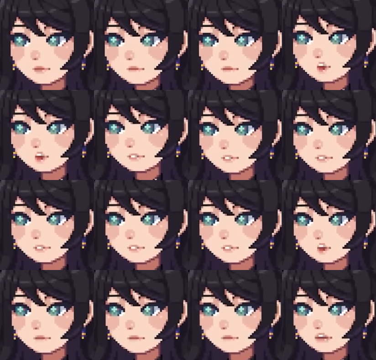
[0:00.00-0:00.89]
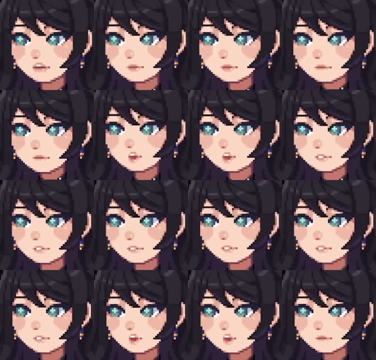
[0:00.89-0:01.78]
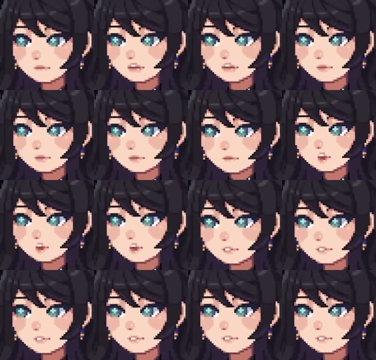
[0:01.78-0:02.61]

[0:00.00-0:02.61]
But yeah, let's get straight into it. So let's just